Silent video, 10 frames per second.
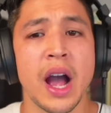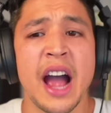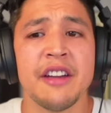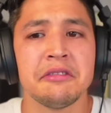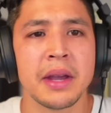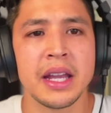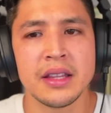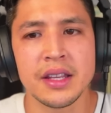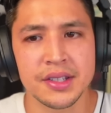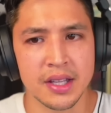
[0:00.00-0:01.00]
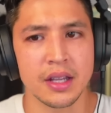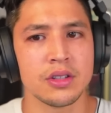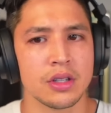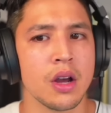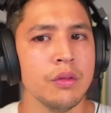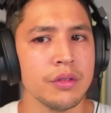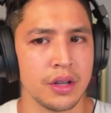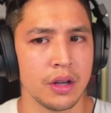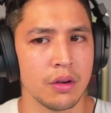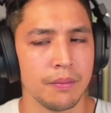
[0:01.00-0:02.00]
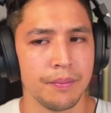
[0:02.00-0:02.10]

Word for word: I've made these things known to you.